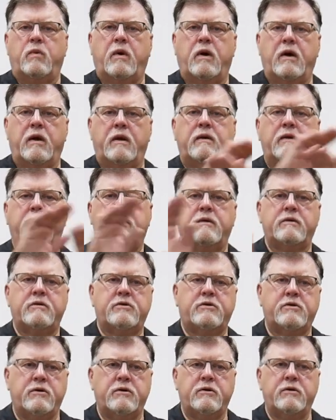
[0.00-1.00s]
1,
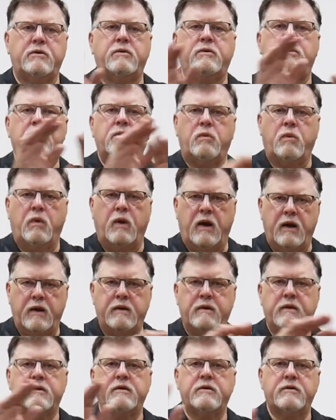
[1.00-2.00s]
2,
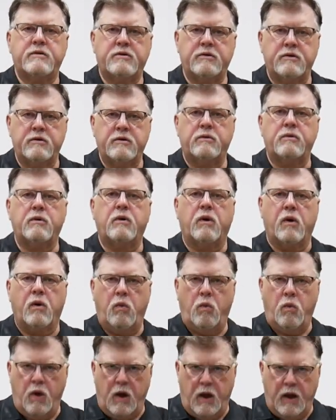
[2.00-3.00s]
1, 2,
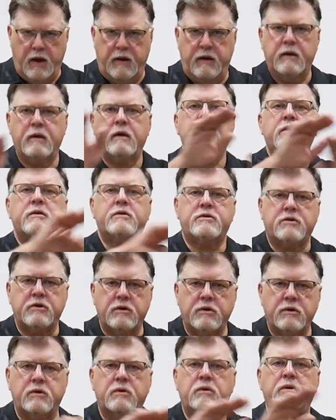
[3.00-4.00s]
or 1,
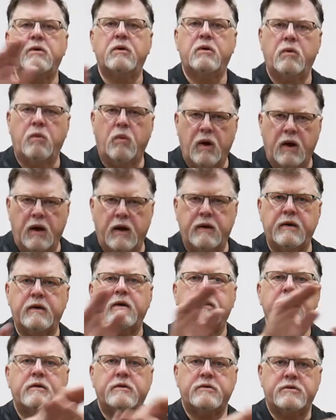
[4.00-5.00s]
2,
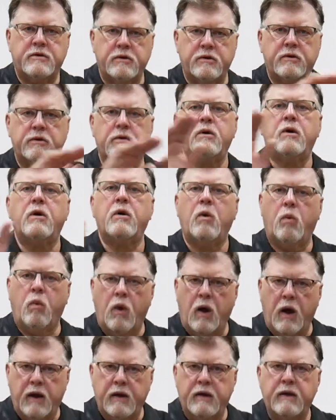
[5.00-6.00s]
1, 2,
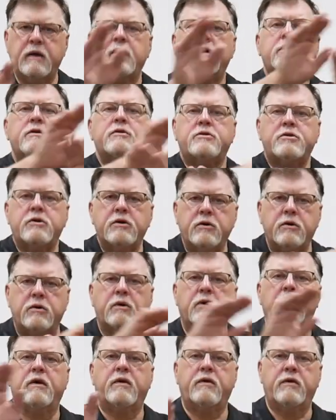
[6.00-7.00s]
1,
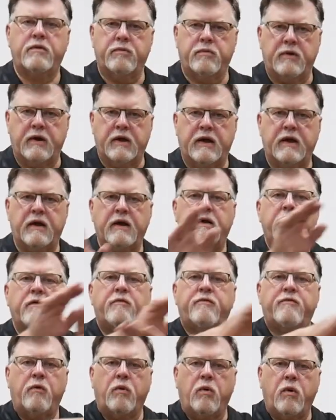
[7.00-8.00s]
2, 3,
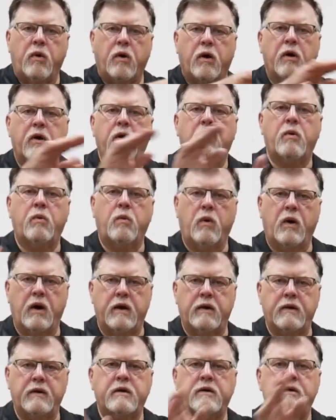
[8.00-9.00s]
4,
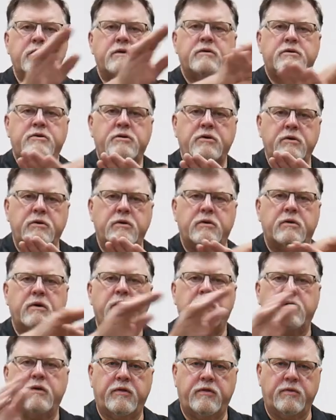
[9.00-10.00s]
1, 2,
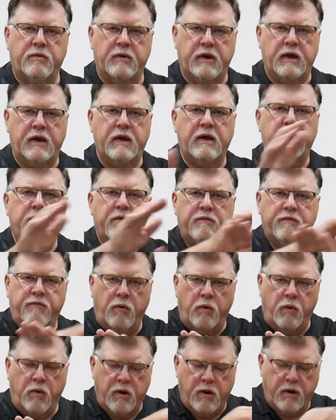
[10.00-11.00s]
3,
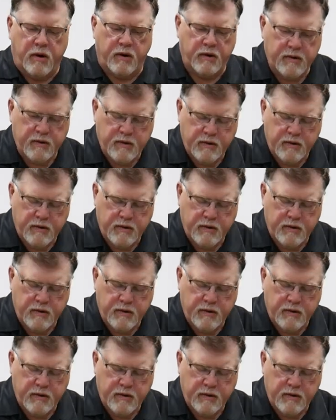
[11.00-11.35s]
4.